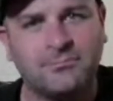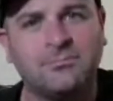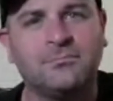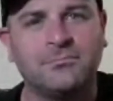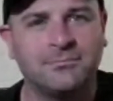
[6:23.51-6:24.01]

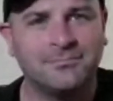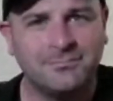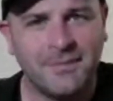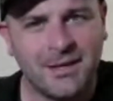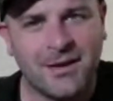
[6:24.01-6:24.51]

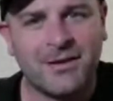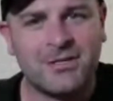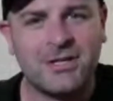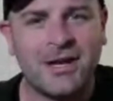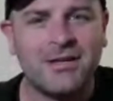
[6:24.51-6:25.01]
you gotta
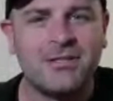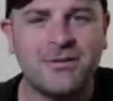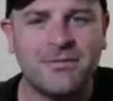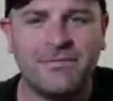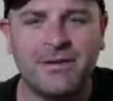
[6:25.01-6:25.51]
change
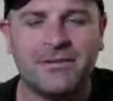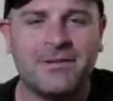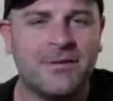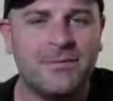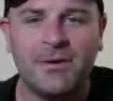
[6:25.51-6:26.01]
your
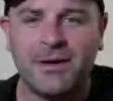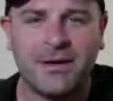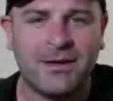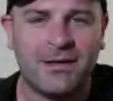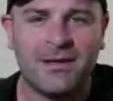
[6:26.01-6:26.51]
filthy
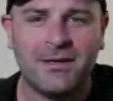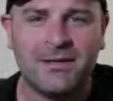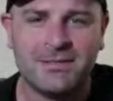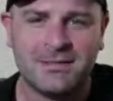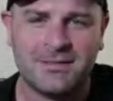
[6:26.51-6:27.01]

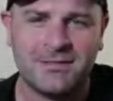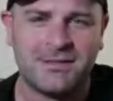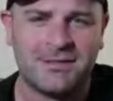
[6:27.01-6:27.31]
ways.